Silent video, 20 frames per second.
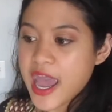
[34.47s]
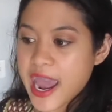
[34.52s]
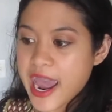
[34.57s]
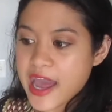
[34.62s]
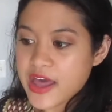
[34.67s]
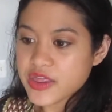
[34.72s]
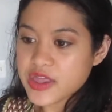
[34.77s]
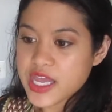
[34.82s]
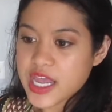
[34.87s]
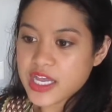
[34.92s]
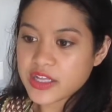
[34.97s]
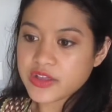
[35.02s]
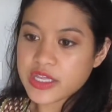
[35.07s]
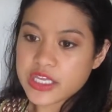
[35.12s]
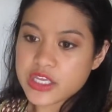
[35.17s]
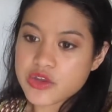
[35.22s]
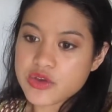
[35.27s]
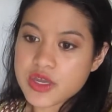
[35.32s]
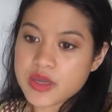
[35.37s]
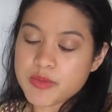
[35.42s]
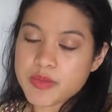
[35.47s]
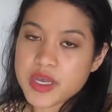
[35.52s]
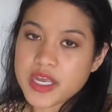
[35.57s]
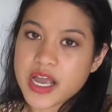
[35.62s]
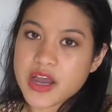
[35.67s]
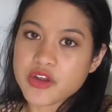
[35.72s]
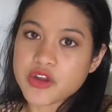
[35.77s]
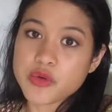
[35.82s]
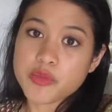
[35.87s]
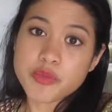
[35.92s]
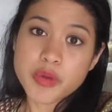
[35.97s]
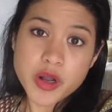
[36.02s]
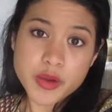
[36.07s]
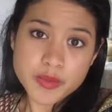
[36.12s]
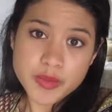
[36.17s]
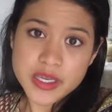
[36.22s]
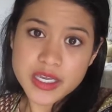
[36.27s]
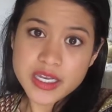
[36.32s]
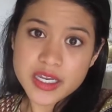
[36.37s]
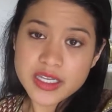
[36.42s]
And then like you can pick out your
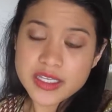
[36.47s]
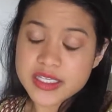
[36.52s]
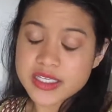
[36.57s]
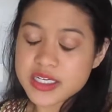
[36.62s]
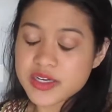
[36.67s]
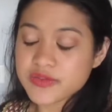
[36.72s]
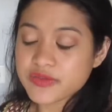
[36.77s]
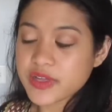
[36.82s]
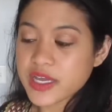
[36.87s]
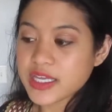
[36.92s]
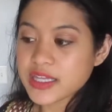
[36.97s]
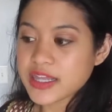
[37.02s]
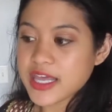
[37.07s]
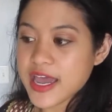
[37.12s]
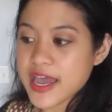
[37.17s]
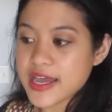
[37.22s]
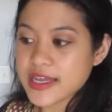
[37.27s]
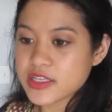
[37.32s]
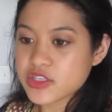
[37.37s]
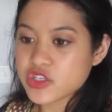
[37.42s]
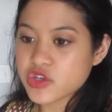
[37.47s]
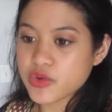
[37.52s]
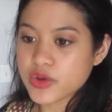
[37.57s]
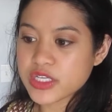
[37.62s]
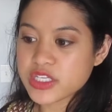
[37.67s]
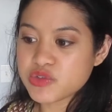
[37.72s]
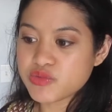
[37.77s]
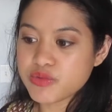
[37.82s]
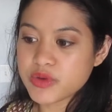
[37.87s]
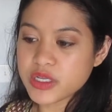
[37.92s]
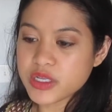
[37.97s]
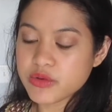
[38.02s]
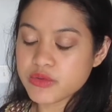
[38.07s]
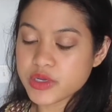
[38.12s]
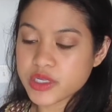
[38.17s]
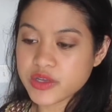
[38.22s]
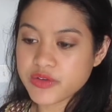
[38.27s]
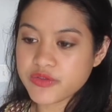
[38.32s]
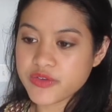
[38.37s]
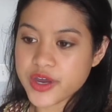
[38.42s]
pumpkin and stuff like that. So it's really,
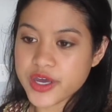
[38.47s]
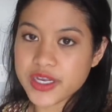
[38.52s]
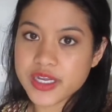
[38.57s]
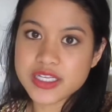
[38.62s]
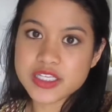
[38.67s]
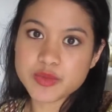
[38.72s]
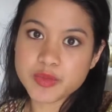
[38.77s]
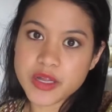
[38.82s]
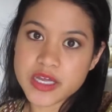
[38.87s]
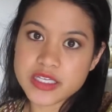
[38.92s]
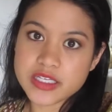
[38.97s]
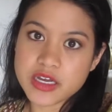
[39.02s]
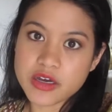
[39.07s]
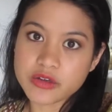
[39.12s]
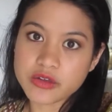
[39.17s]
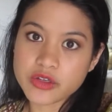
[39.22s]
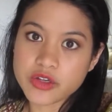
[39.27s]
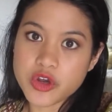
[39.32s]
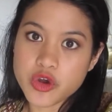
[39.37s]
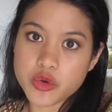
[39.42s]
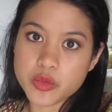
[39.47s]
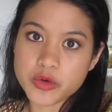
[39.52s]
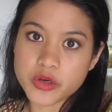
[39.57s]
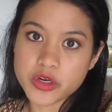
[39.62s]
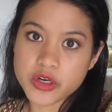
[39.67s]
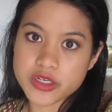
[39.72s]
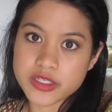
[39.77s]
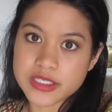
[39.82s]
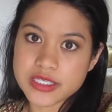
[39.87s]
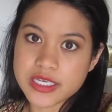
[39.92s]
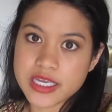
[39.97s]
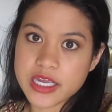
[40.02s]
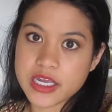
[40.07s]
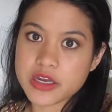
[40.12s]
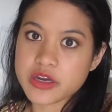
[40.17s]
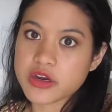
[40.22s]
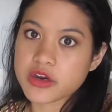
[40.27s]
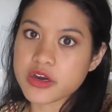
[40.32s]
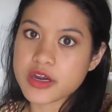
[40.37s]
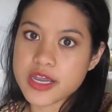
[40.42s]
really fun. It's a place called Goebbert's
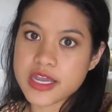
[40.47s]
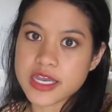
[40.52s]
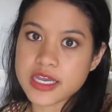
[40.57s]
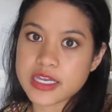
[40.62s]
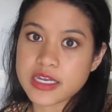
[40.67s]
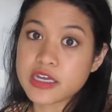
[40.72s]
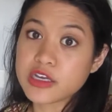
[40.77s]
here in